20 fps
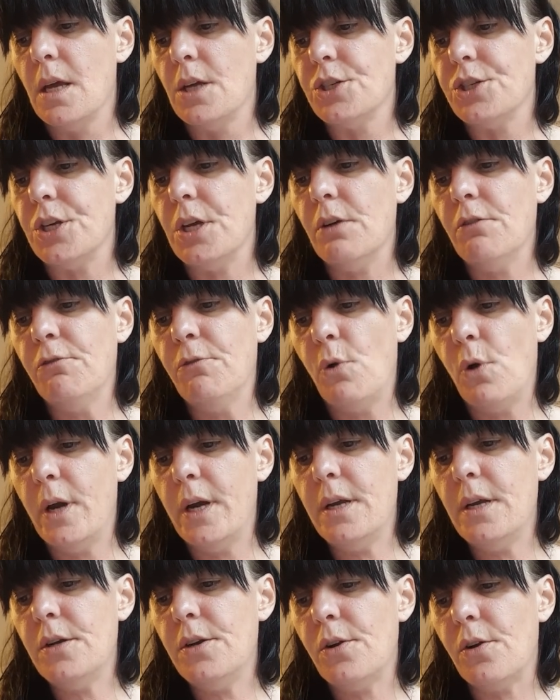She
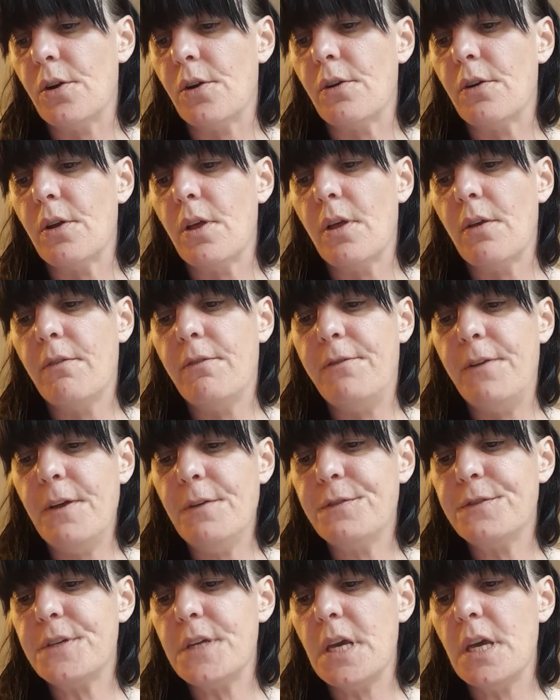avoided her
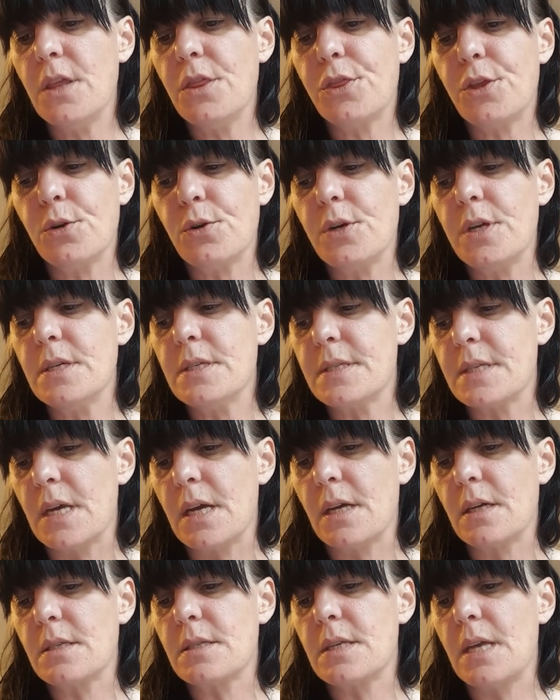
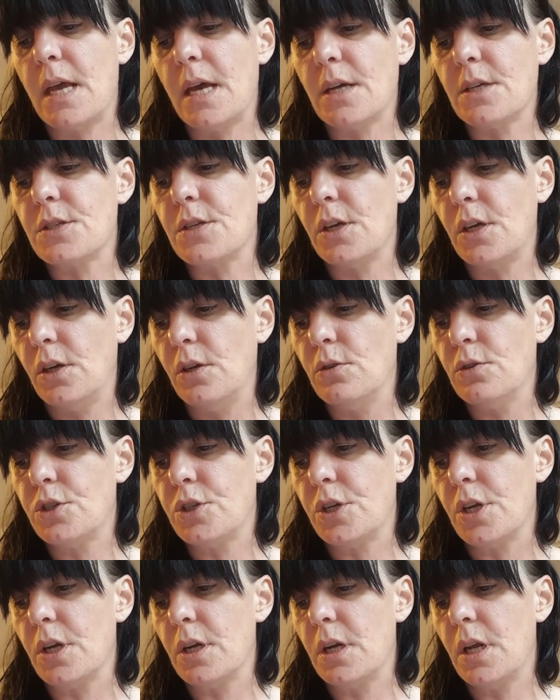1536
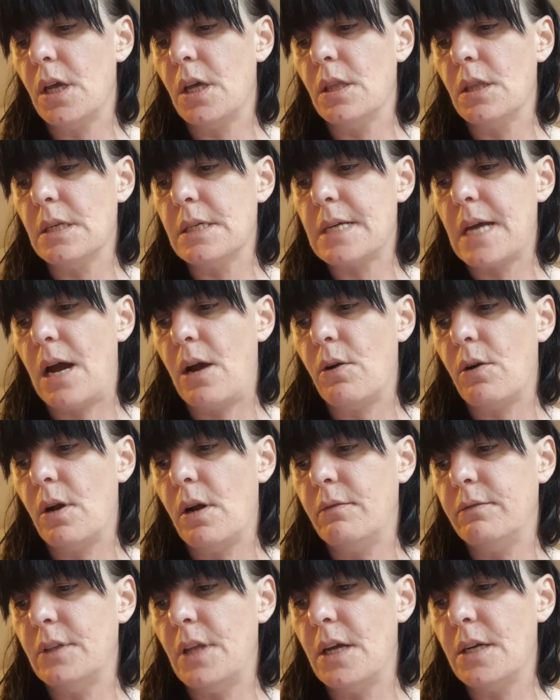execution in the Tower
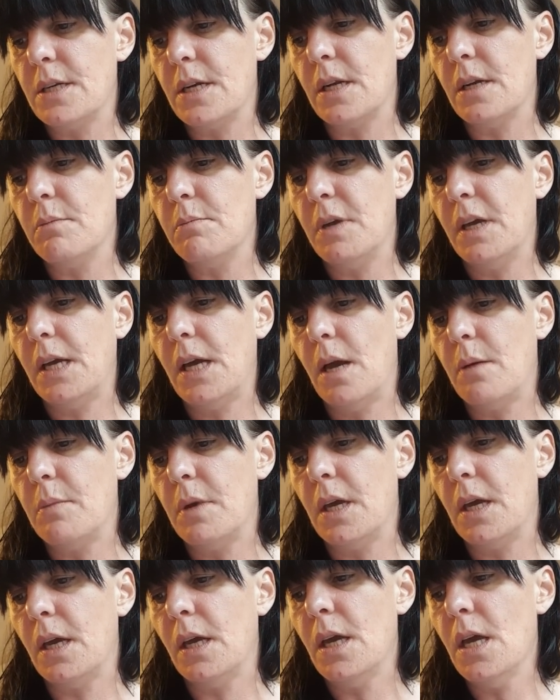of London,
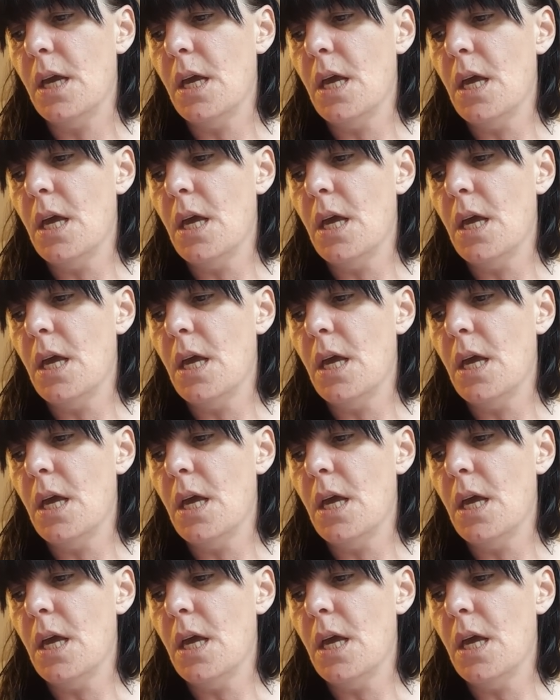becoming